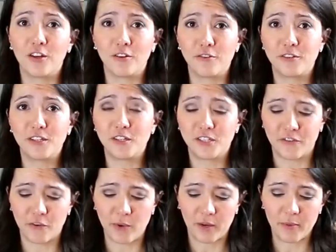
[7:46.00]
those
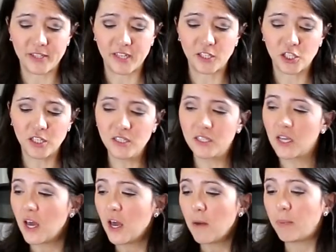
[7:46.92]
different recommendations.
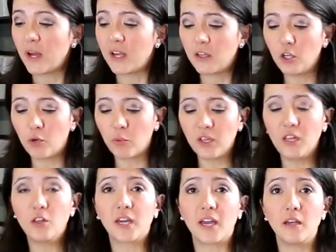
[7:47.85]
But, you know, really
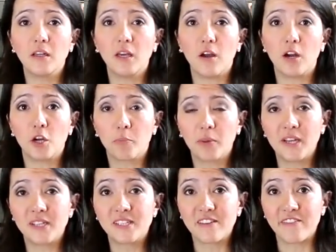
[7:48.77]
look at, are your
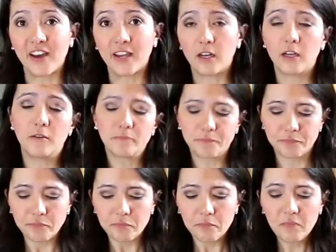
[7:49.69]
plates divided?
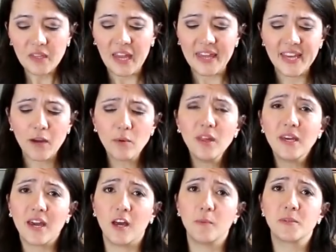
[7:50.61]
And that
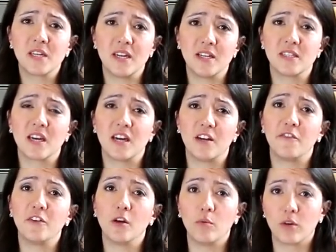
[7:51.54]
really helps kids kind of
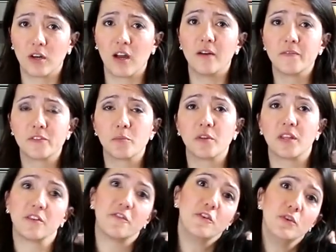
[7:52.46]
feel more comfortable
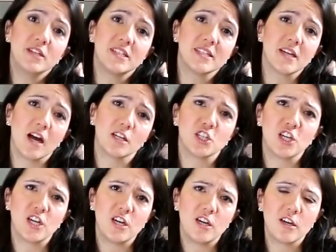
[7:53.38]
that the food isn't
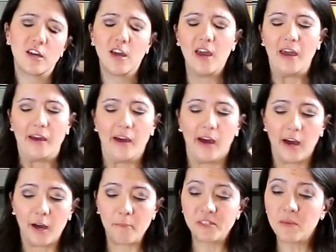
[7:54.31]
touching.
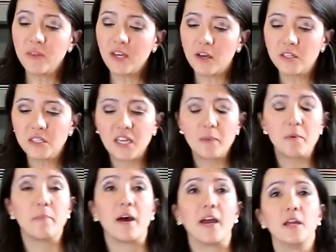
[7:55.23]
Something else to keep
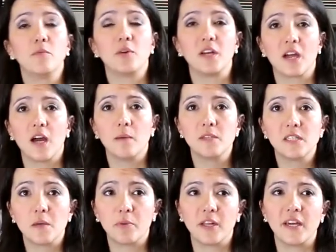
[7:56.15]
in mind when it comes
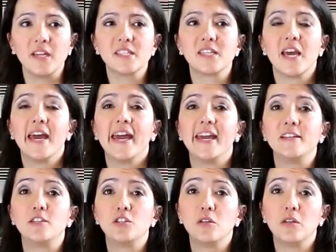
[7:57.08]
to plates
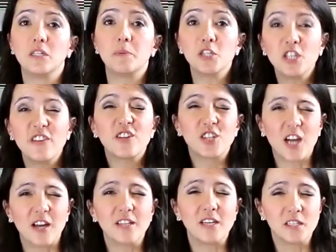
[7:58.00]
is, especially if your
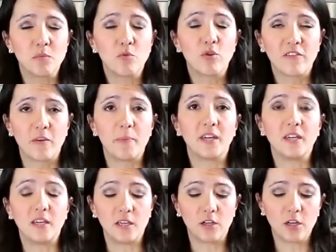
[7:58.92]
child is more of a
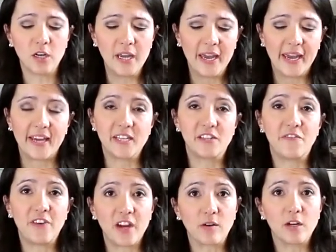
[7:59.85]
picky eater, is
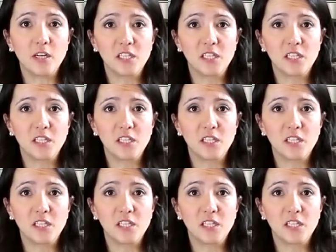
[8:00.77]
very